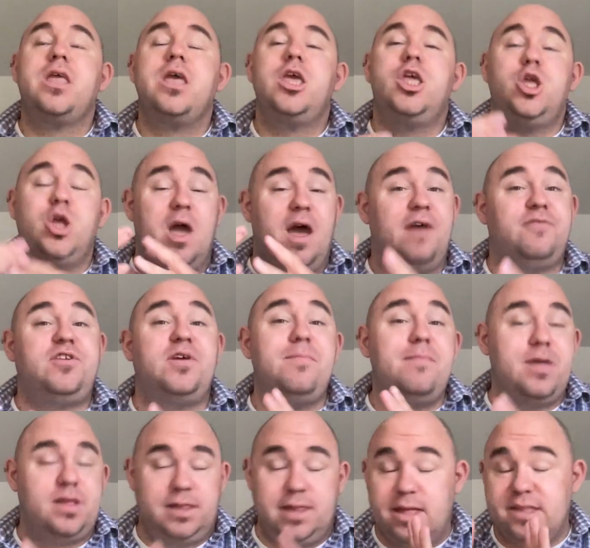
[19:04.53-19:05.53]
You have to,
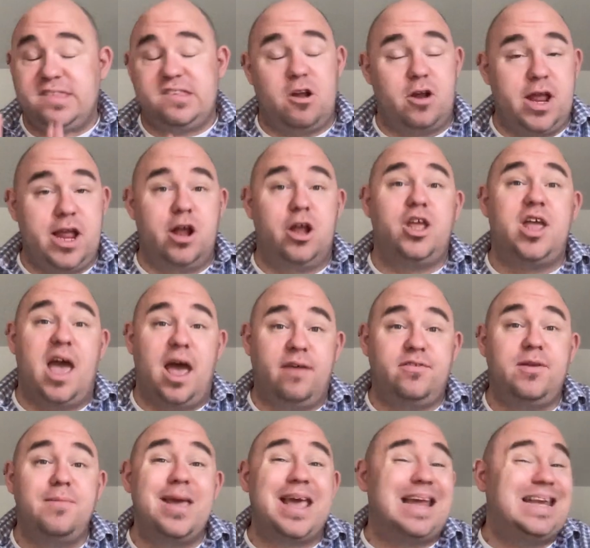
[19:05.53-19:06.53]
let's start here. You have
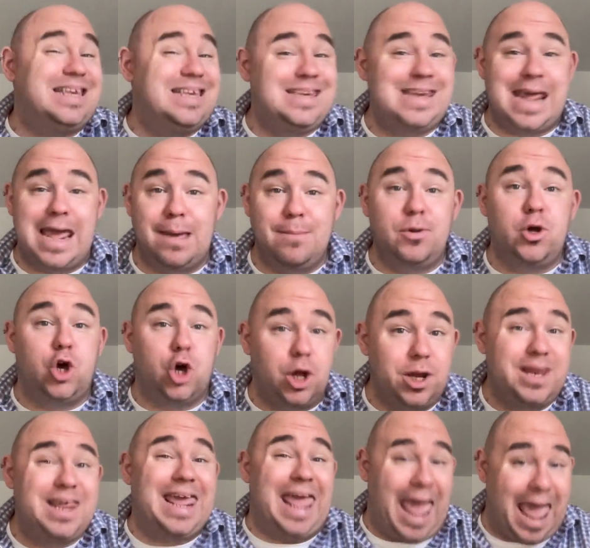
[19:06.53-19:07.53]
to make a damn
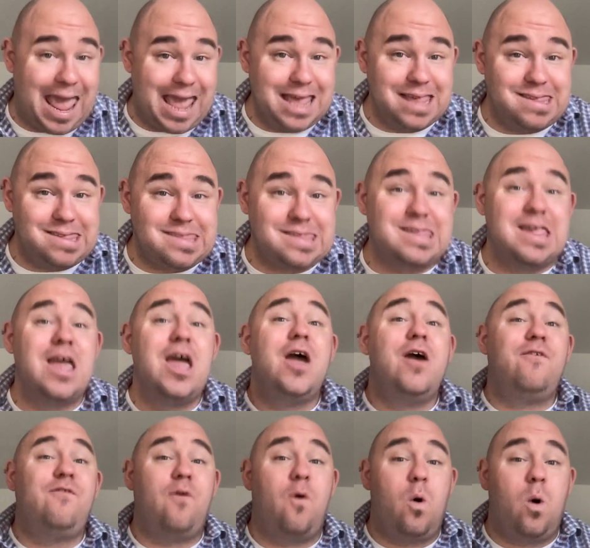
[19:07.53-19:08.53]
good case
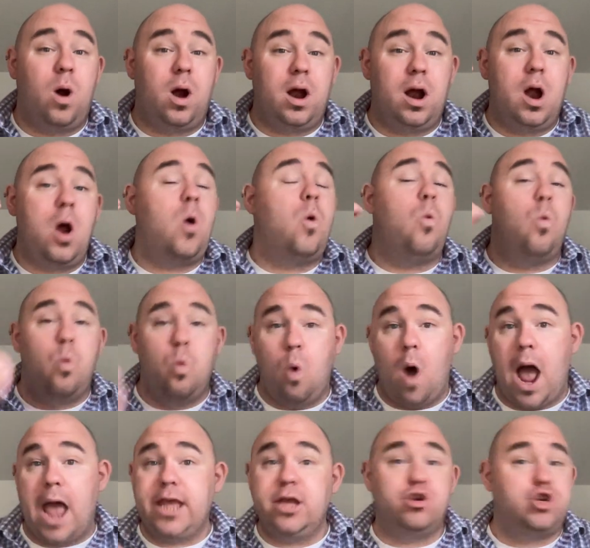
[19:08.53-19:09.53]
for
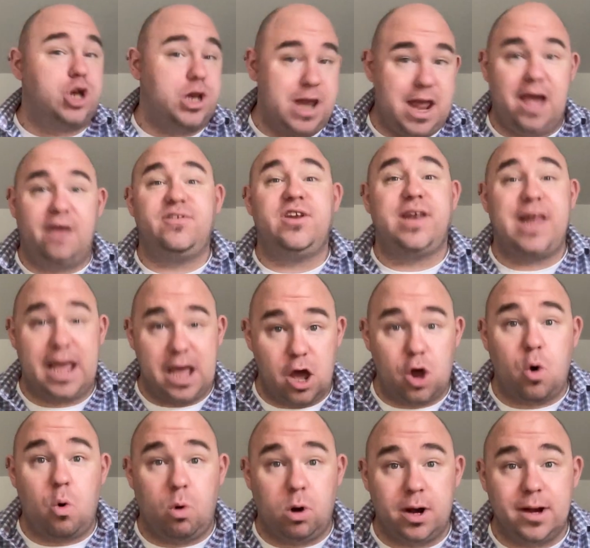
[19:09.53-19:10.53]
why you shouldn't have to take a
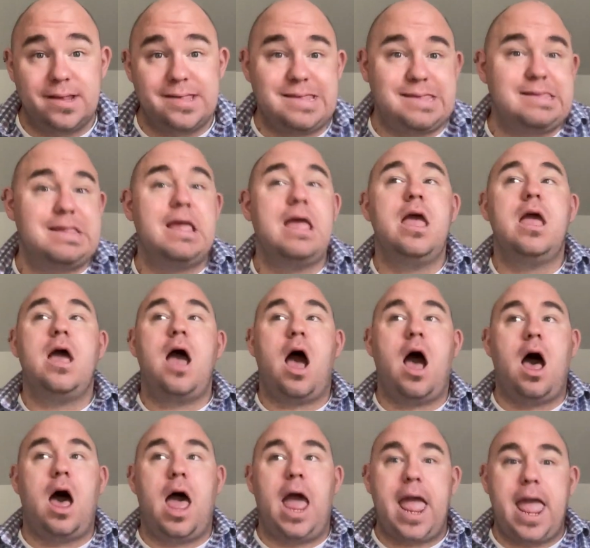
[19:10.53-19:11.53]
course.
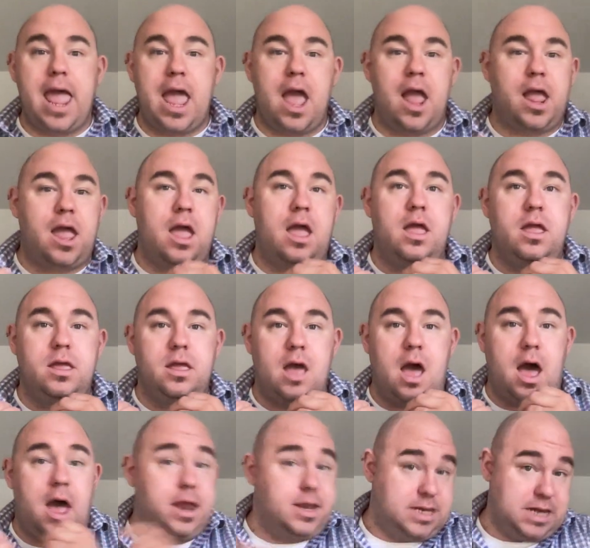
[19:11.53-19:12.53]
I
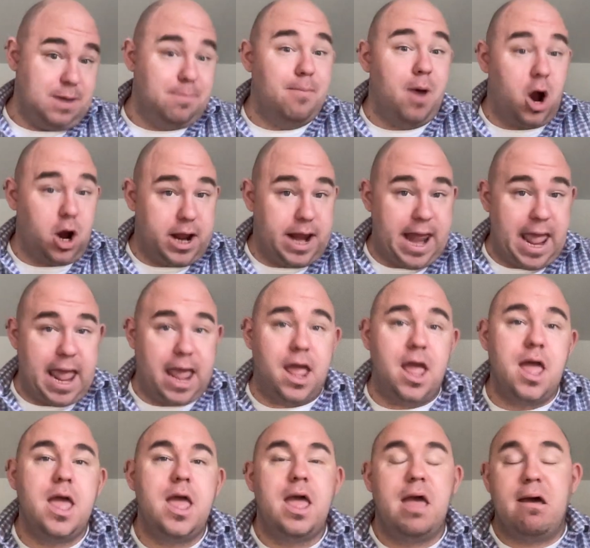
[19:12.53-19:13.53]
uh, did marketing,
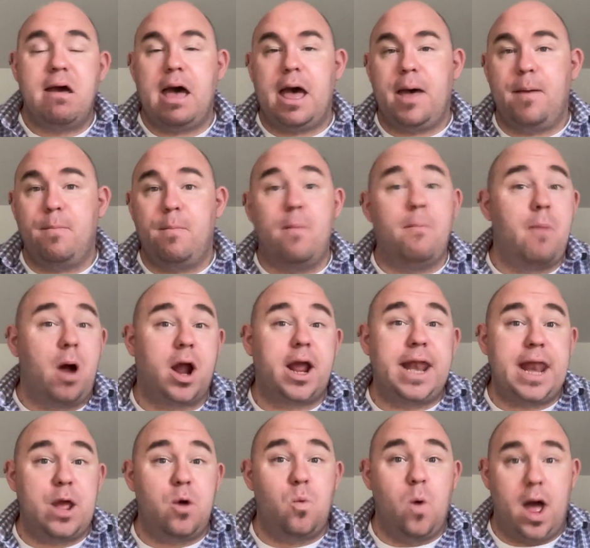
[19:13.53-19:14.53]
um,
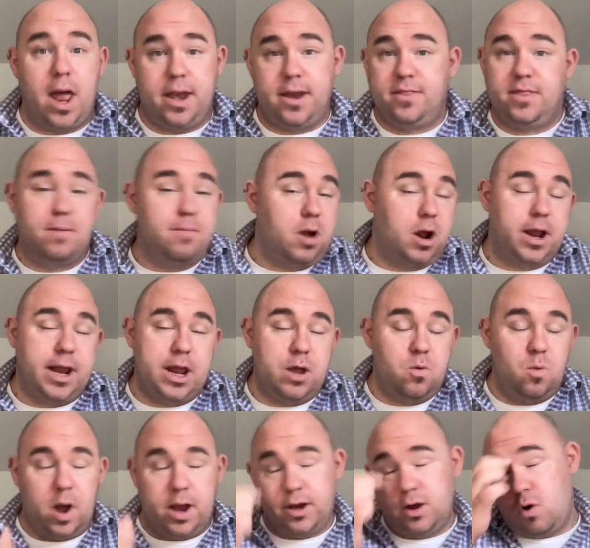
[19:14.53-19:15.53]
Marketing One, the Marketing
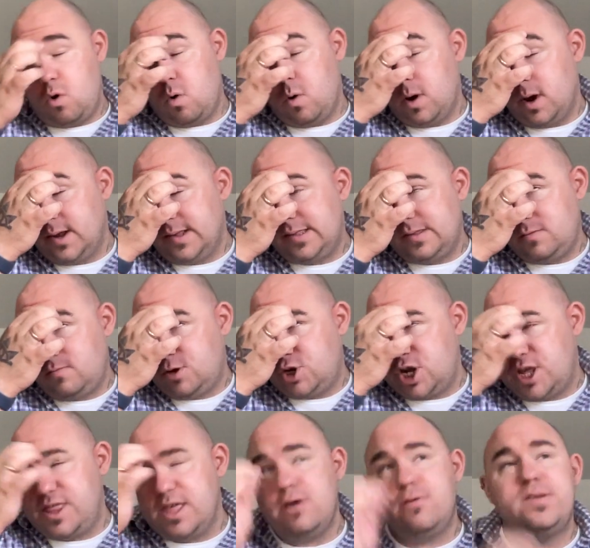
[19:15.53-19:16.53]
One course, which I
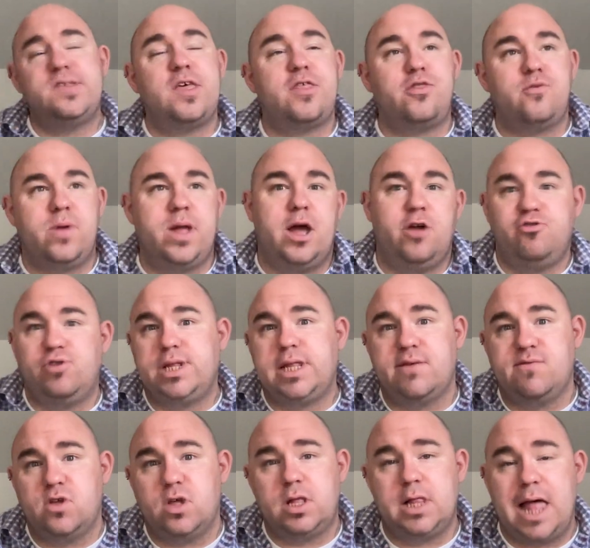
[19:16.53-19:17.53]
think was a 300
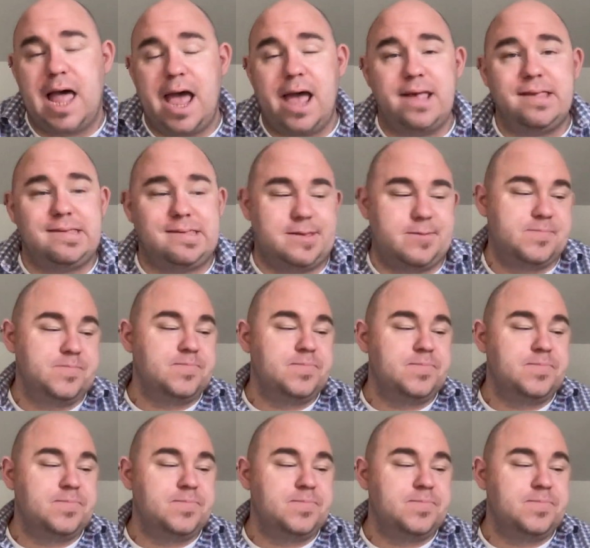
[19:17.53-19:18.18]
level class.